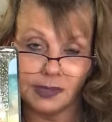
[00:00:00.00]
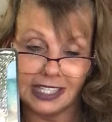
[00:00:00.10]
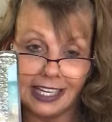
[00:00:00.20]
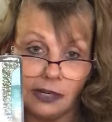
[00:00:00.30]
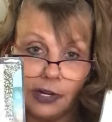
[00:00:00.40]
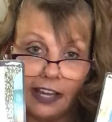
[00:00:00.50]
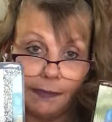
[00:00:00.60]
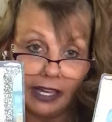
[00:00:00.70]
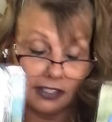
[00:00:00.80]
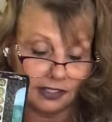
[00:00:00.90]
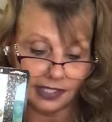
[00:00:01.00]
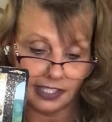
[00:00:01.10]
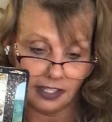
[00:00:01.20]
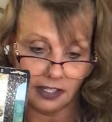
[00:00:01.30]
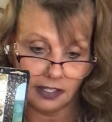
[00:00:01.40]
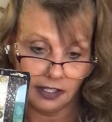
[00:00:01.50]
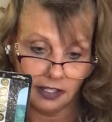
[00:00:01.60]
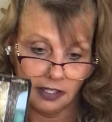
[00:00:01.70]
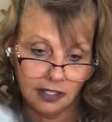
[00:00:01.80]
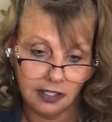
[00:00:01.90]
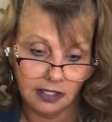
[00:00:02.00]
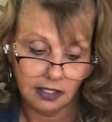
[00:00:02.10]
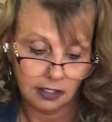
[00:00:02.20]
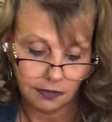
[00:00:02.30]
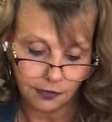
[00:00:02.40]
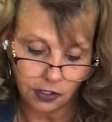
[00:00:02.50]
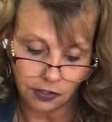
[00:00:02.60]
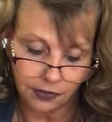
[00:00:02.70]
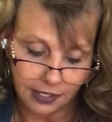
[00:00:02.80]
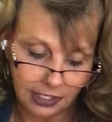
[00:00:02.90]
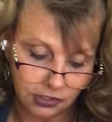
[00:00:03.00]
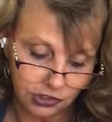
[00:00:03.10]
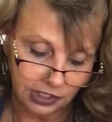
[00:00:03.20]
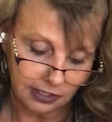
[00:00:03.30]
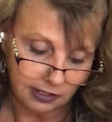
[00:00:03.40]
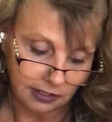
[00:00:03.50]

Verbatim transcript: Again, we have Pentacles here for Earth energy.